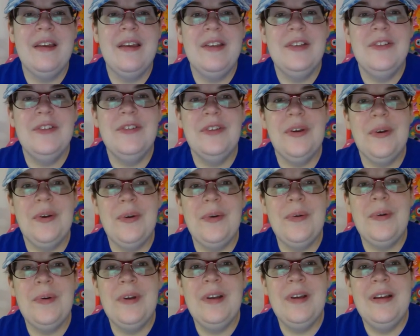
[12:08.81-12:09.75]

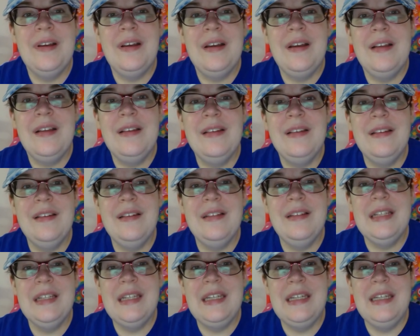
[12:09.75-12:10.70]
So
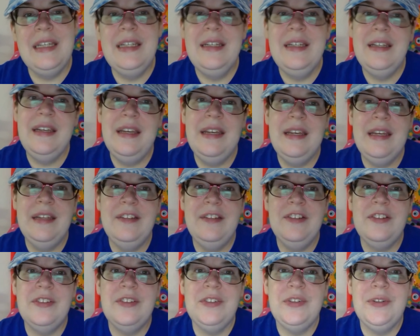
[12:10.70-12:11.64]
he
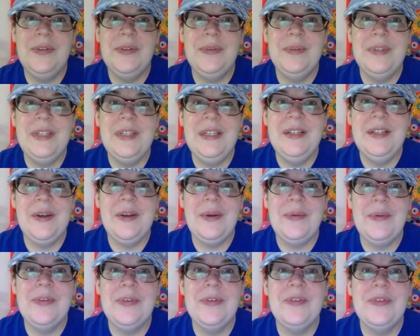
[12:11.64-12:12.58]
hints to Lilo
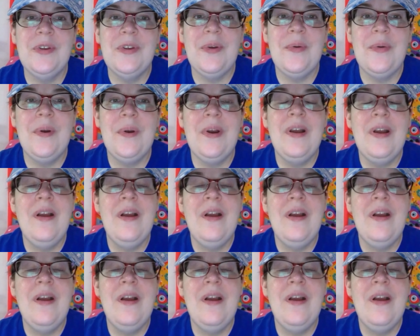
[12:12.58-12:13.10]
to show